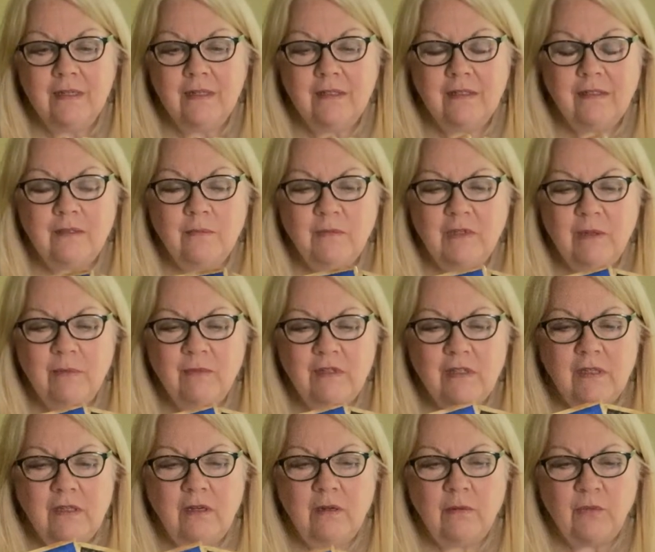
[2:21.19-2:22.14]
Sometimes
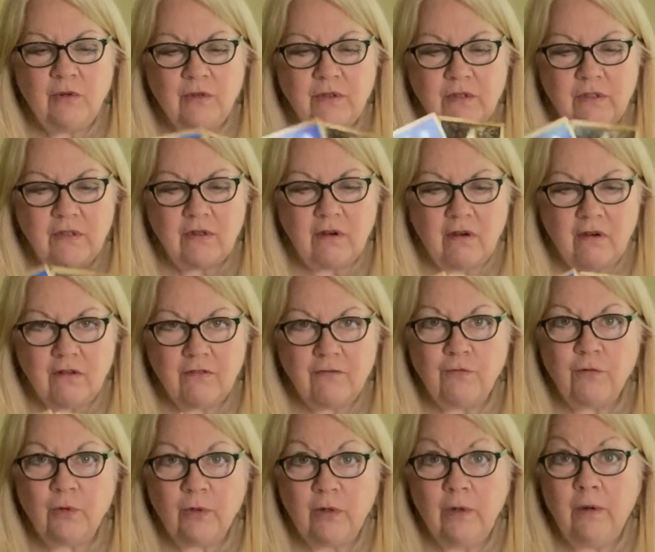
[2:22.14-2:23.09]
the numbers are
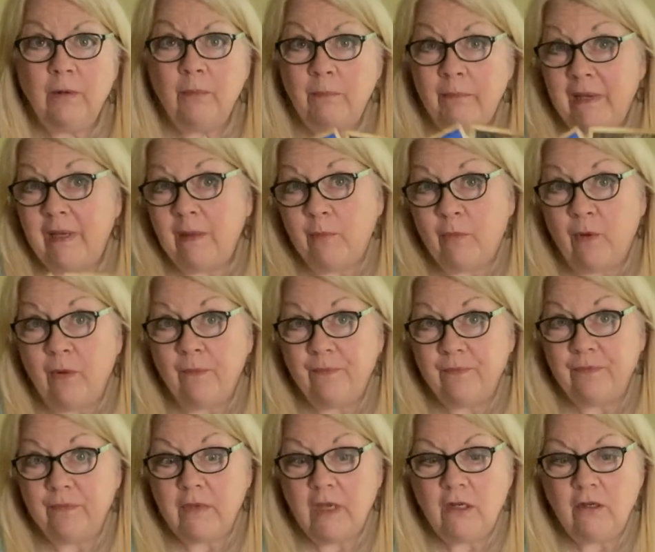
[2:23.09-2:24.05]
for people,
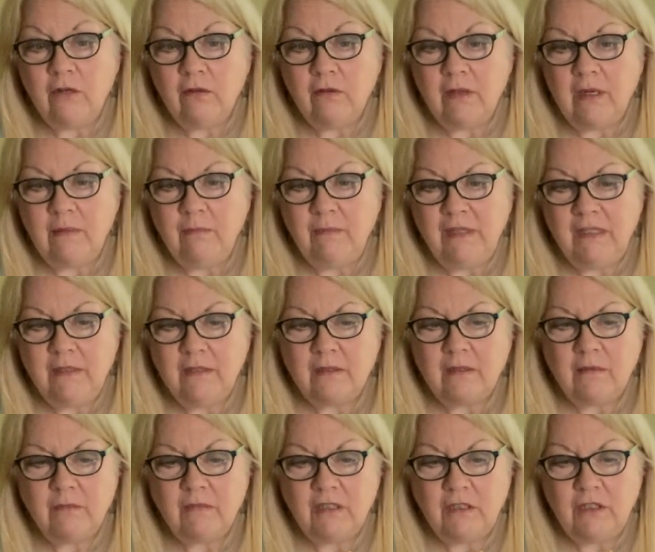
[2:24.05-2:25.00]
you know they mean
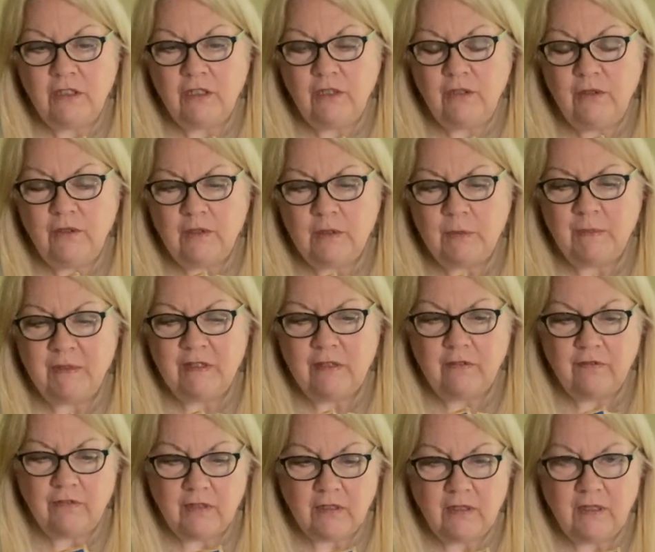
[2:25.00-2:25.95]
something to you
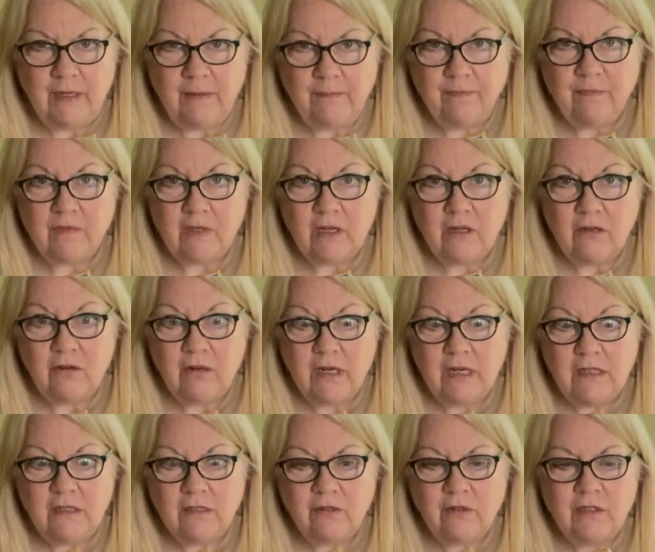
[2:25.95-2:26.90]
specifically all
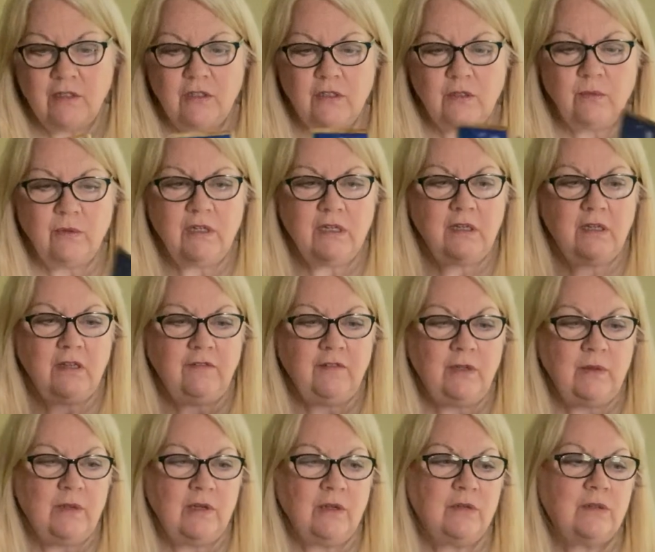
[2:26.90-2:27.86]
right so i just want to give
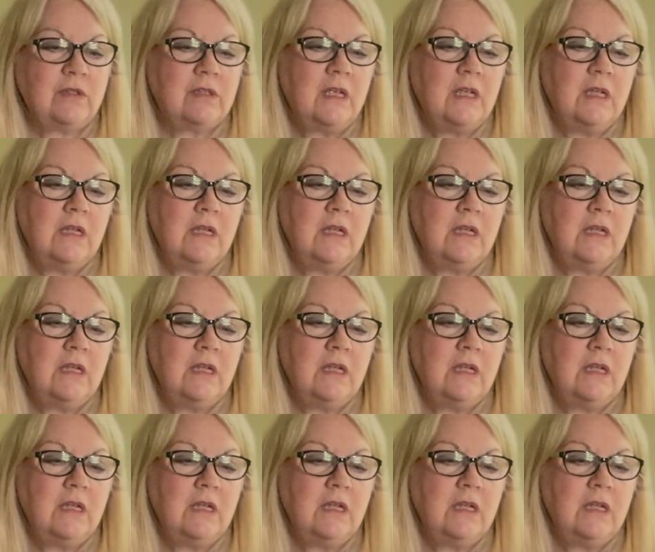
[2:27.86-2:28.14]
you those